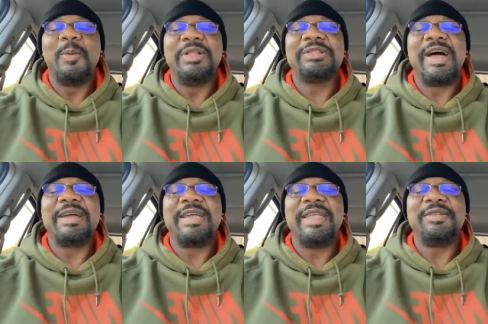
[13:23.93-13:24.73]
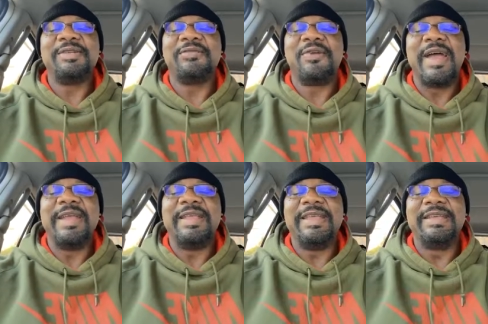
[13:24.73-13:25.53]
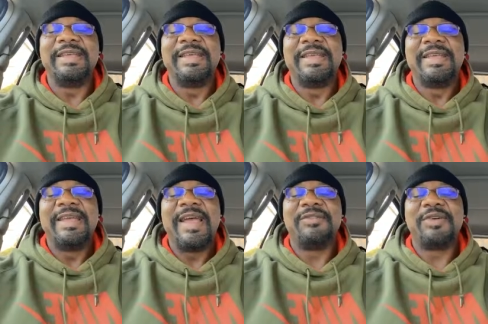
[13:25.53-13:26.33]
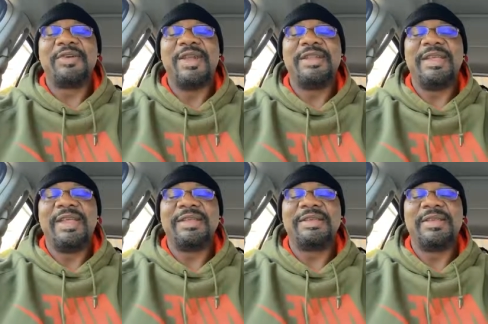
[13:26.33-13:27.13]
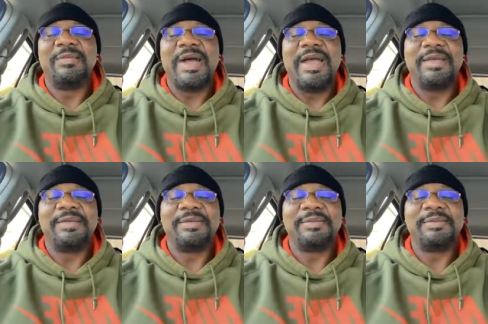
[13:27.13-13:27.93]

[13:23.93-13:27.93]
we'll talk again on Friday. Have a great day. Goodbye.